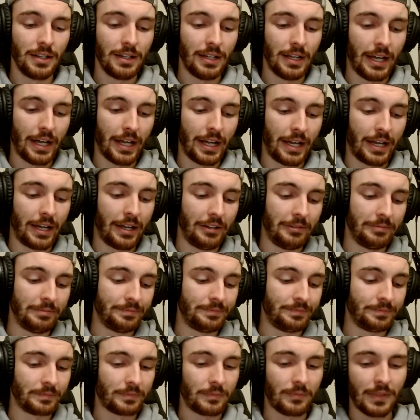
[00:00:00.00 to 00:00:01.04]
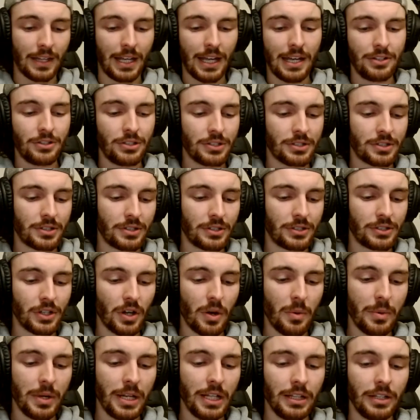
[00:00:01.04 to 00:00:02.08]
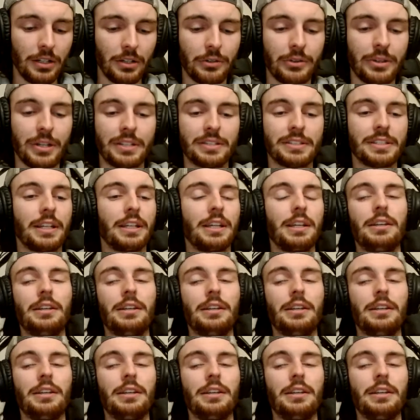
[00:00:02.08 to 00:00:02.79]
And just so many little things. Like, here